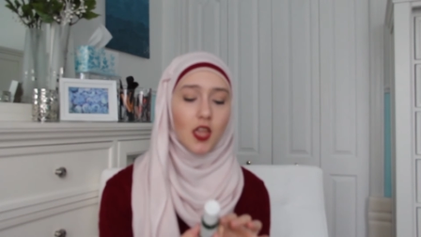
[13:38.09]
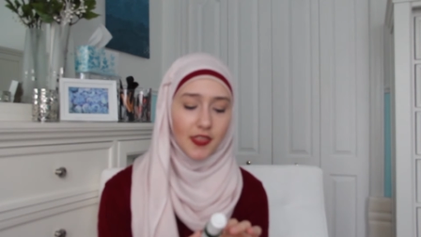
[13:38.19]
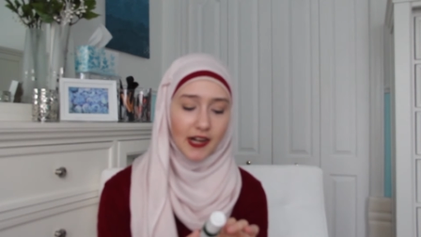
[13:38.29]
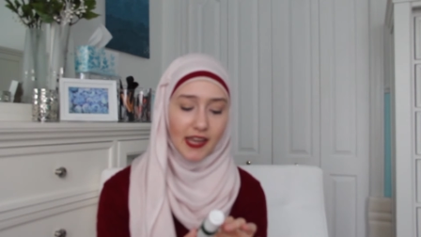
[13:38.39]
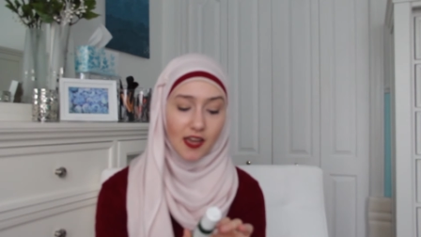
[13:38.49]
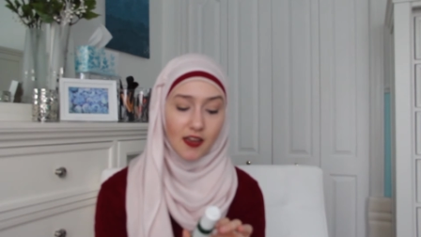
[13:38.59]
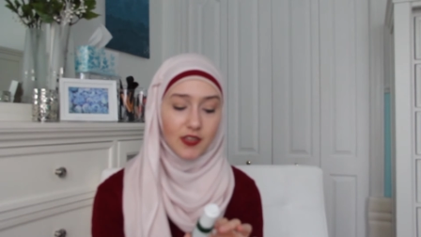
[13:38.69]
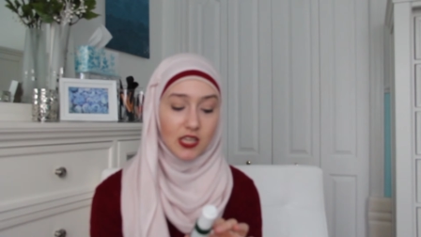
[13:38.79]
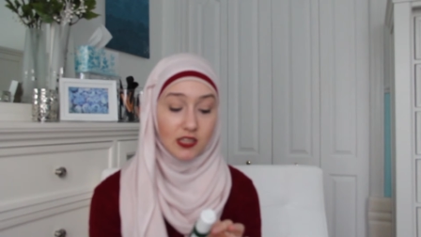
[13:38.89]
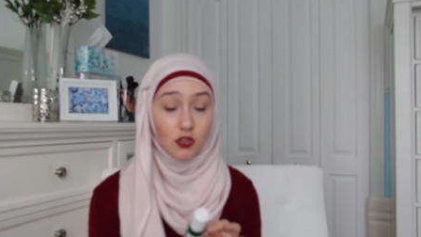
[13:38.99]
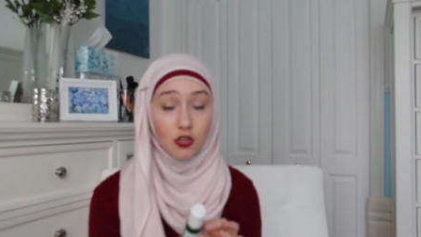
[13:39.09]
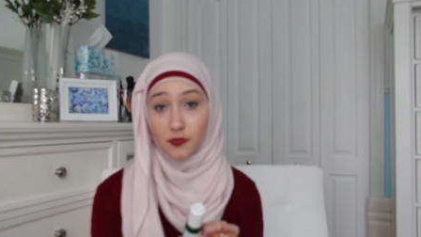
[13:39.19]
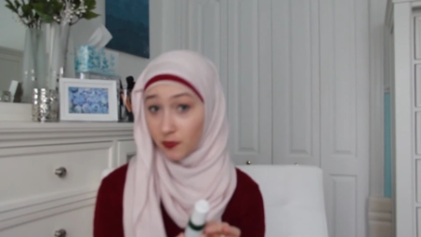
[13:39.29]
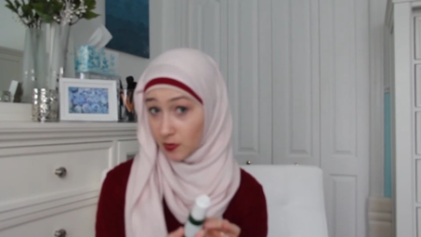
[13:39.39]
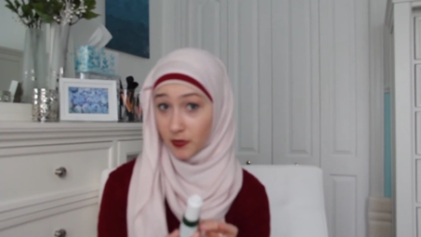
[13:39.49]
That I have is also
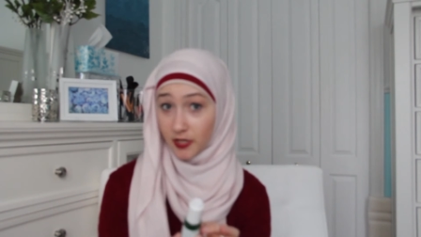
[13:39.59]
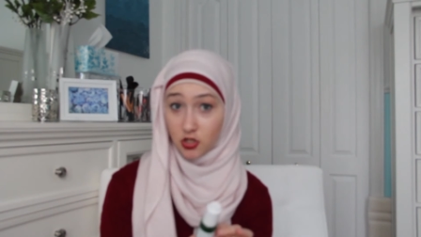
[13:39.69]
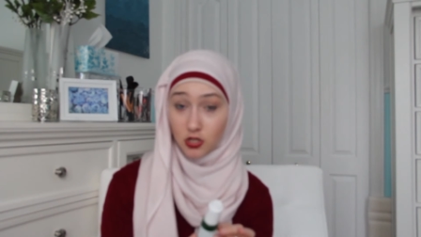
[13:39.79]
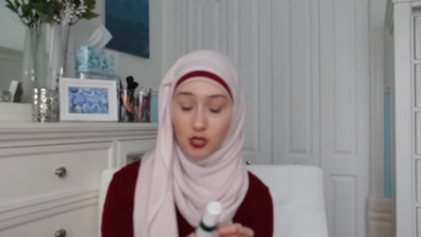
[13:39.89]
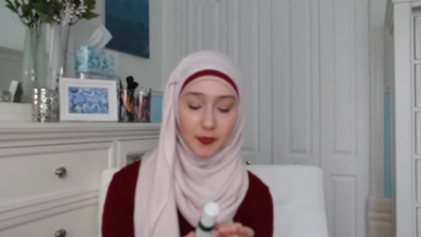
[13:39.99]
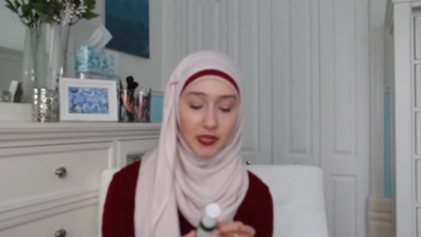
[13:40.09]
from the Body Shop.